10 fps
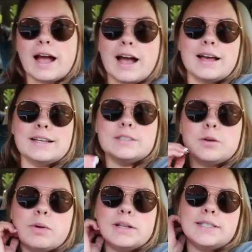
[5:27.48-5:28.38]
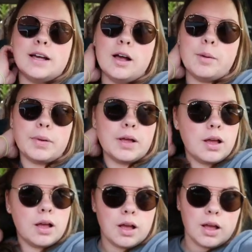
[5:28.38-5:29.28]
guys, what's up?
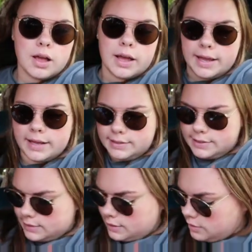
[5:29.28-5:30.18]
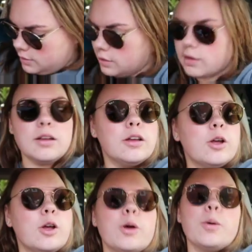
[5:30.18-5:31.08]
It's
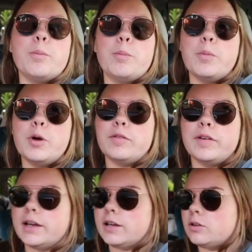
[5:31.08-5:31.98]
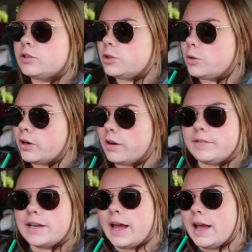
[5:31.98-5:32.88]
moving sort
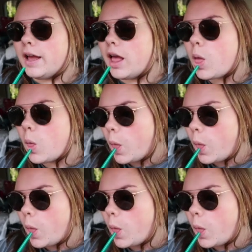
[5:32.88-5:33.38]
of day.